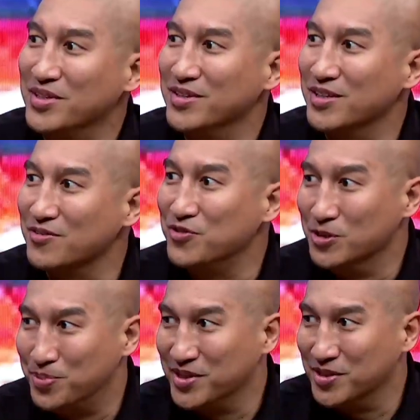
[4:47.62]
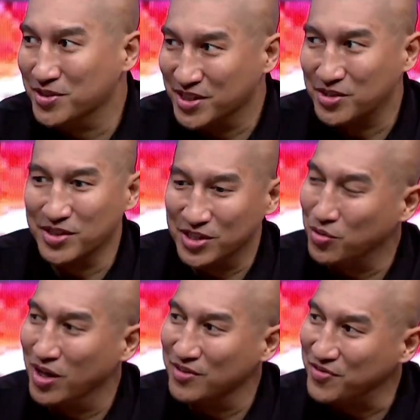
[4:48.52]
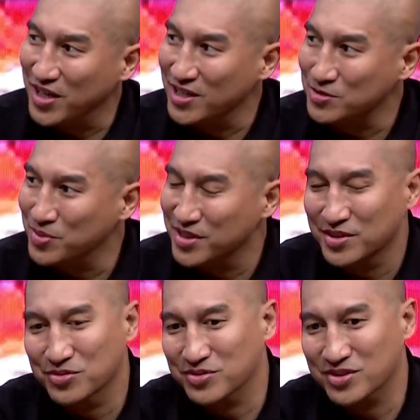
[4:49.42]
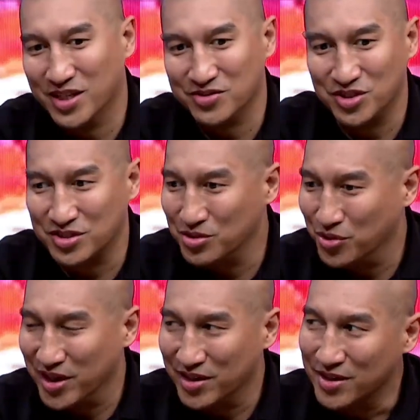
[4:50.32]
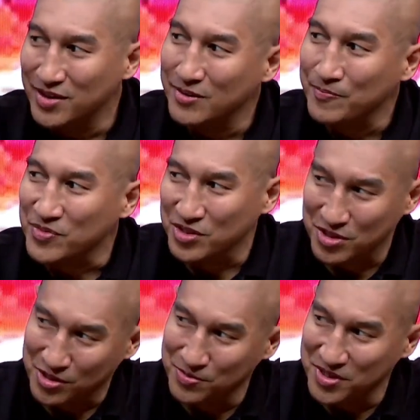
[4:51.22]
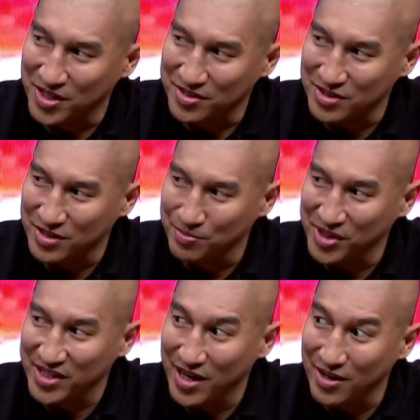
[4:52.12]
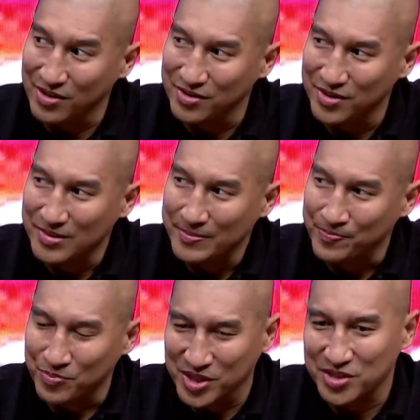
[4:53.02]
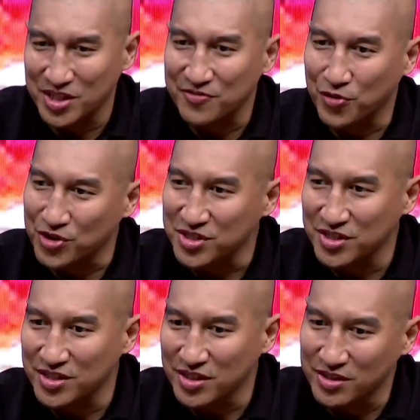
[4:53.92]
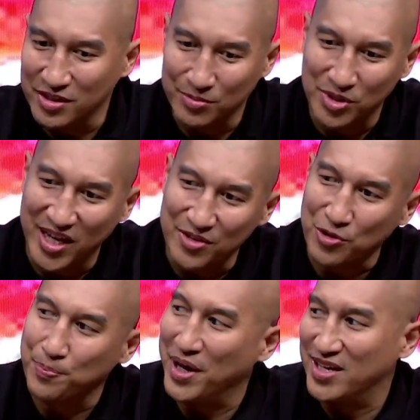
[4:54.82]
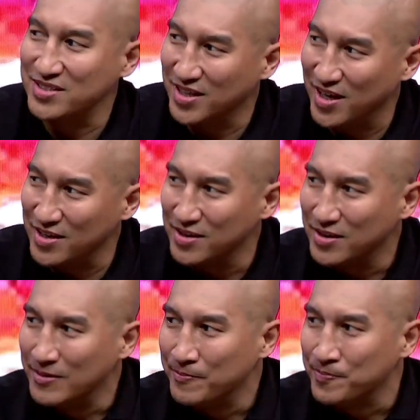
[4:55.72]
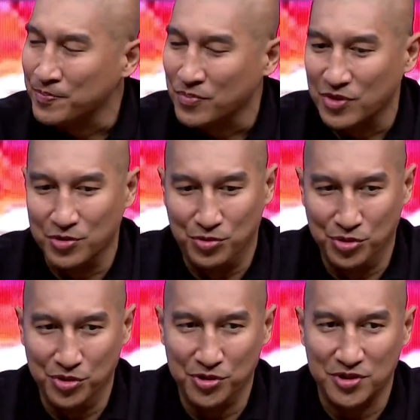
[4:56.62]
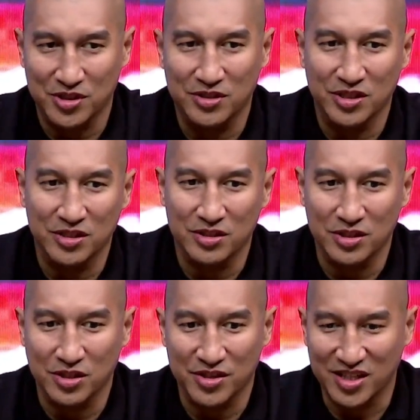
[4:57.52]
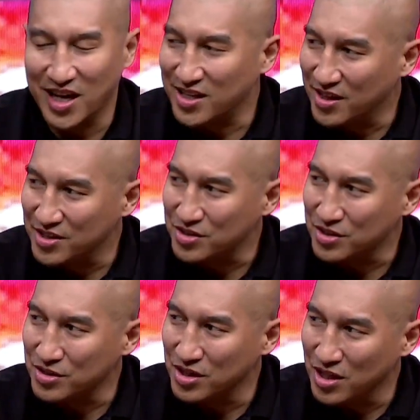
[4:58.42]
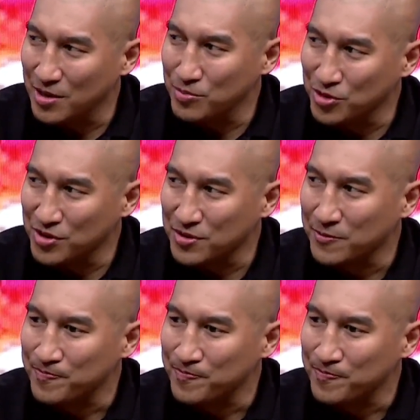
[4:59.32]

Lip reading: and they're Filipino, and he qualifies, but that was just the way the circumstance played out. But it's unfortunate, and I'm glad that we're past that. The rules and all the guidelines are a lot more,